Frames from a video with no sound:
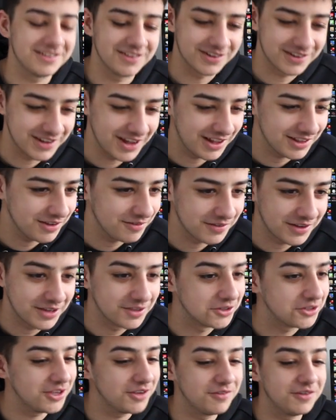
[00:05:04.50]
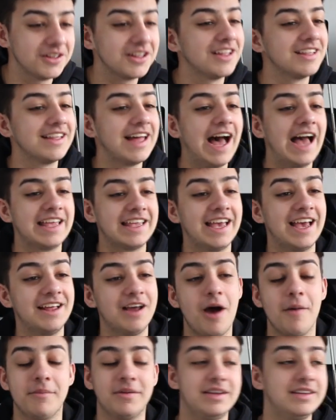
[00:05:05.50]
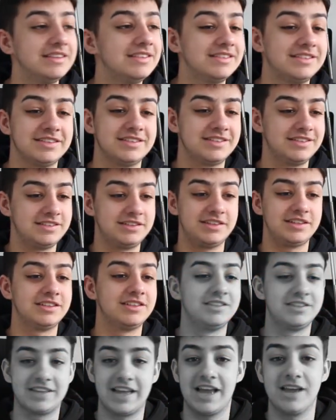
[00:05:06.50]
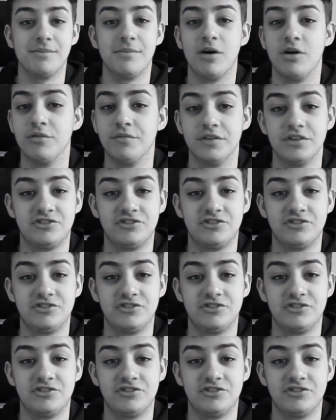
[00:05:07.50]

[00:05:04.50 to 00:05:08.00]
don't. I don't think he'd if he done that, yet. I mean game over,